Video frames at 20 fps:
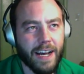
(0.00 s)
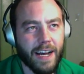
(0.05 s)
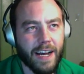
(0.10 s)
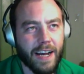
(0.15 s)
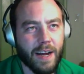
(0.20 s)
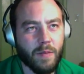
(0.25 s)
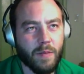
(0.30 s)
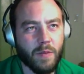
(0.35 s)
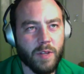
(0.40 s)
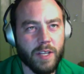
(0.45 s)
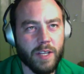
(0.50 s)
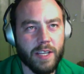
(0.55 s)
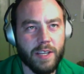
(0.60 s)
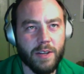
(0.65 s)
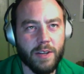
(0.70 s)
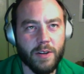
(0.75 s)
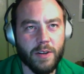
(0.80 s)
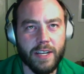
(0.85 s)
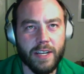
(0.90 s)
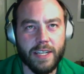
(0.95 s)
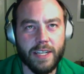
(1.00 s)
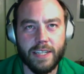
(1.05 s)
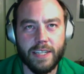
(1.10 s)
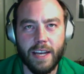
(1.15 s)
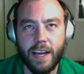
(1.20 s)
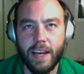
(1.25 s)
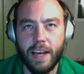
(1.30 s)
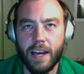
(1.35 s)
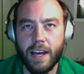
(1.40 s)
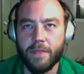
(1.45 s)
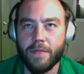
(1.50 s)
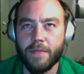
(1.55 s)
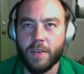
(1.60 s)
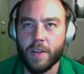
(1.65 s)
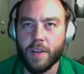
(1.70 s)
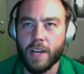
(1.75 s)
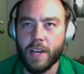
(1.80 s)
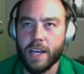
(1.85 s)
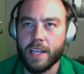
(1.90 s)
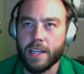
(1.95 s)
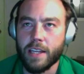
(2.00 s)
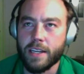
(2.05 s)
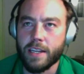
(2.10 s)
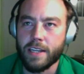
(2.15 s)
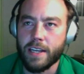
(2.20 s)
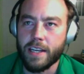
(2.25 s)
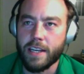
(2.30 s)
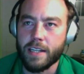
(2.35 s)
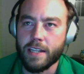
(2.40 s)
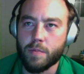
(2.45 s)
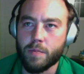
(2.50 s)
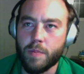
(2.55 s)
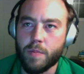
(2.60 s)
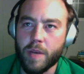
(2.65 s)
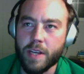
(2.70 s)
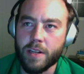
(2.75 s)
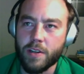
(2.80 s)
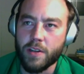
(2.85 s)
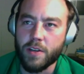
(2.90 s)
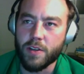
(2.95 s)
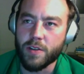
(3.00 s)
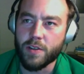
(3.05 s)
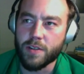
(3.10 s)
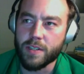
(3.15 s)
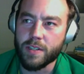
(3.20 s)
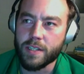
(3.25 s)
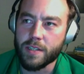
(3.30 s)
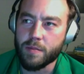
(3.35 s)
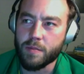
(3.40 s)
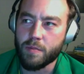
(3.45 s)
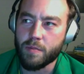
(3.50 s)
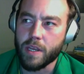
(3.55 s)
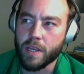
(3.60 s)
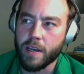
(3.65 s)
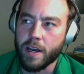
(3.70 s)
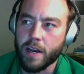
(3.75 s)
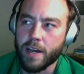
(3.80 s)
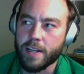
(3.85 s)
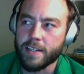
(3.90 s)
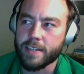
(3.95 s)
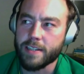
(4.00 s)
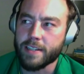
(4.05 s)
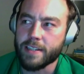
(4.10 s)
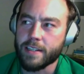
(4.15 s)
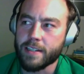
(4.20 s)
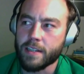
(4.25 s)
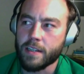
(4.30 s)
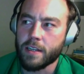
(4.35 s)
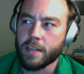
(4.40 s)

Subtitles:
I'm really curious. I feel like it's big news because